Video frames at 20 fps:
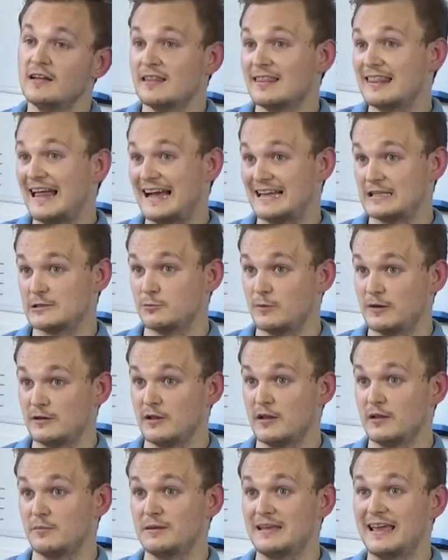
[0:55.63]
that's when
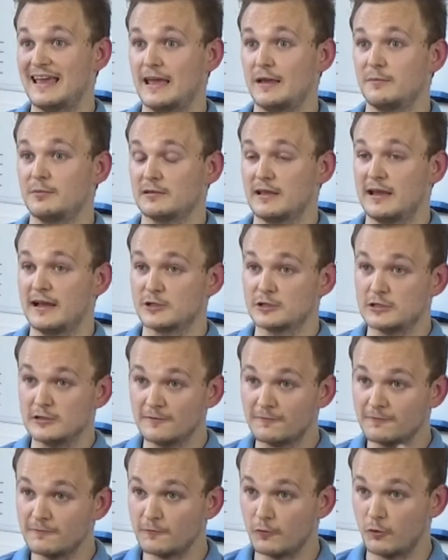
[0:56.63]
I'll be able to actually
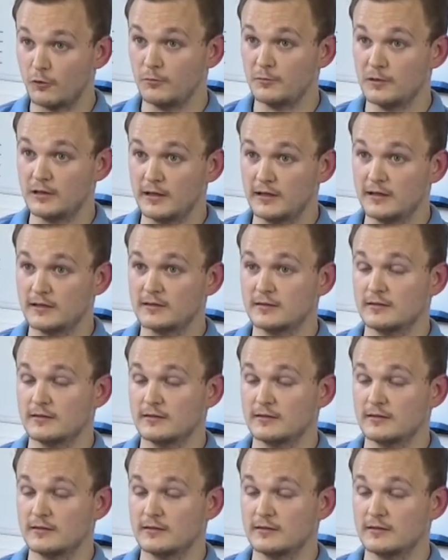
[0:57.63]
formulate